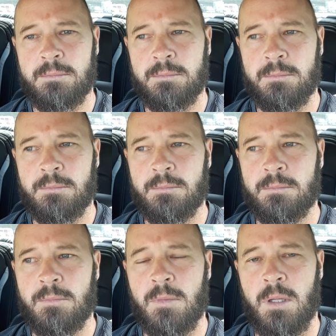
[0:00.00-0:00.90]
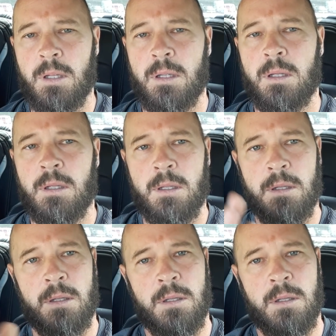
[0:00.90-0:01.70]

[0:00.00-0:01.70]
Nobody speaks.